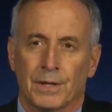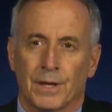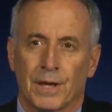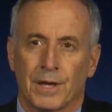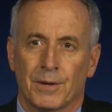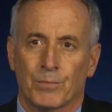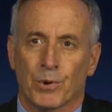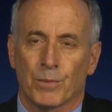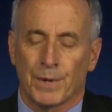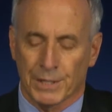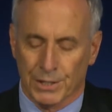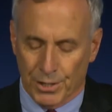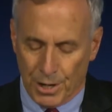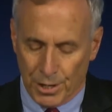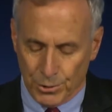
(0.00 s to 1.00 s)
and
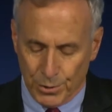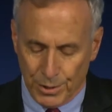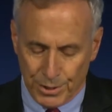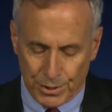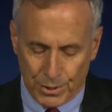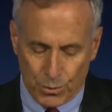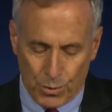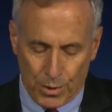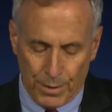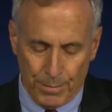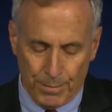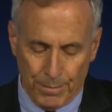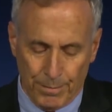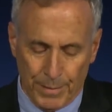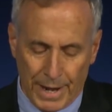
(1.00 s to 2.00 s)
permits countries to
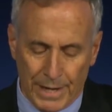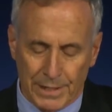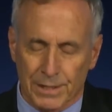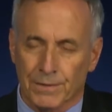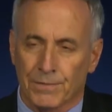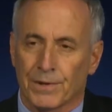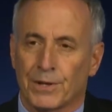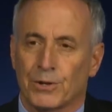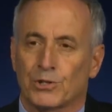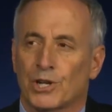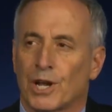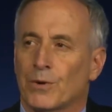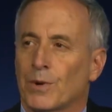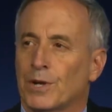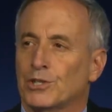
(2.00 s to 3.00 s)
run massive
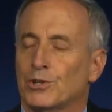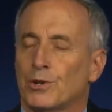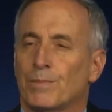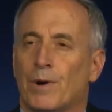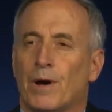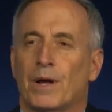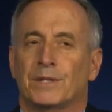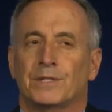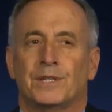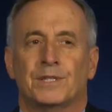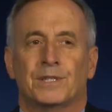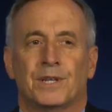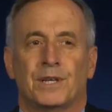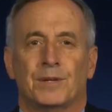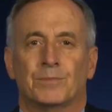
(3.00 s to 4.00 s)
intergenerational Ponzi
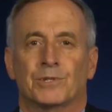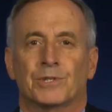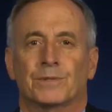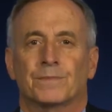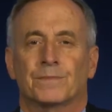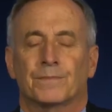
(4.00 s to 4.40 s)
schemes.